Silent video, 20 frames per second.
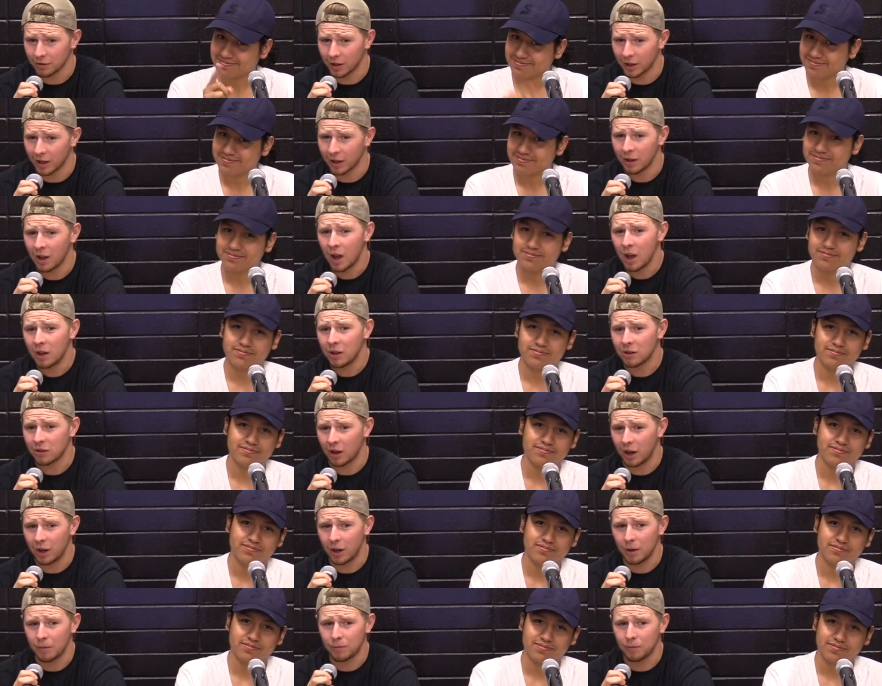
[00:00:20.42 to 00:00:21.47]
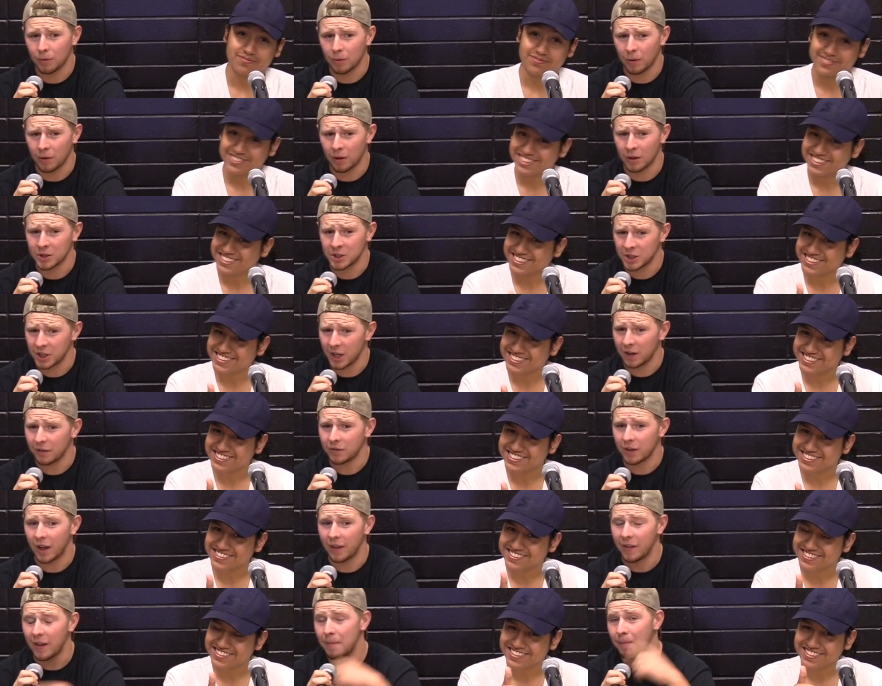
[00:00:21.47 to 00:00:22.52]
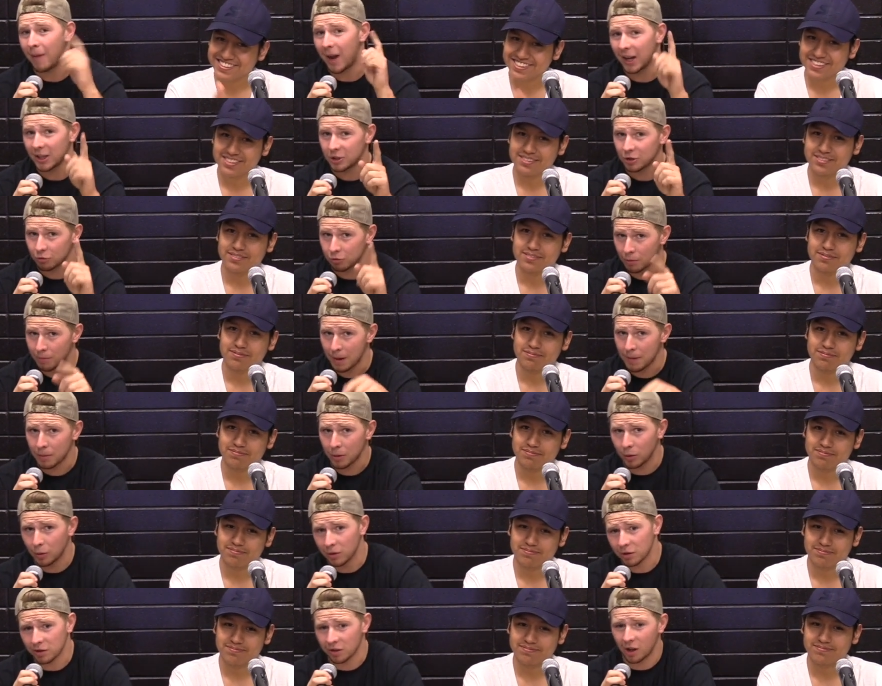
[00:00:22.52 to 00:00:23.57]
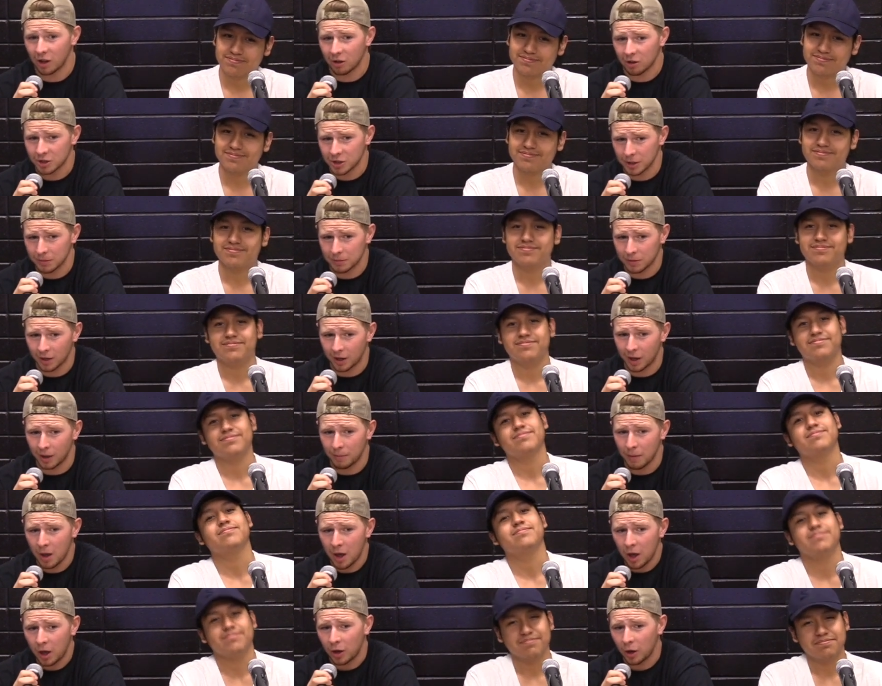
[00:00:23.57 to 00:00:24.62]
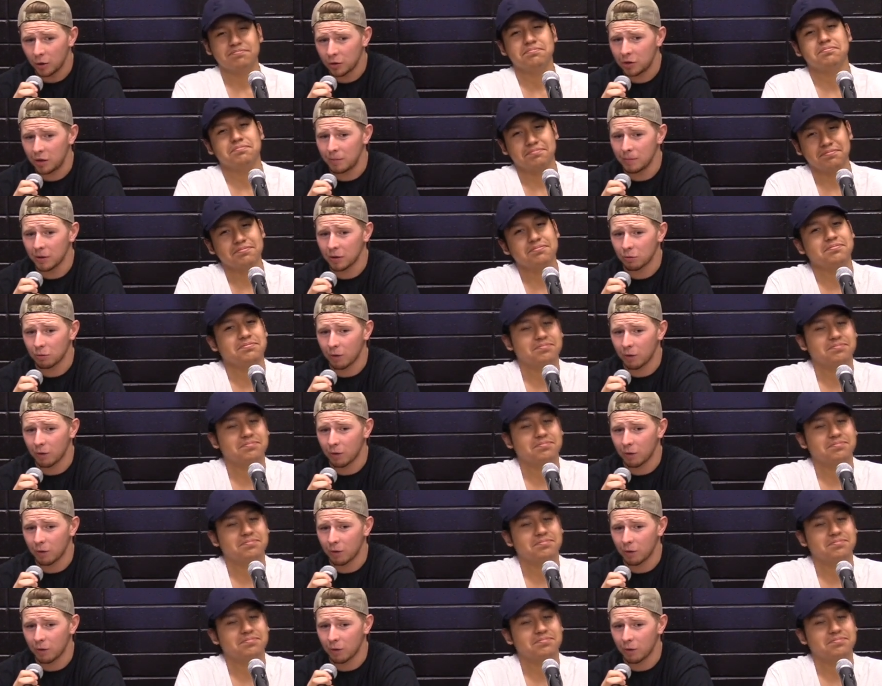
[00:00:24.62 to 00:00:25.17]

Speaker 1: Day. Sign up for a shift, and they might just remember you as scholarship time. Go see Miss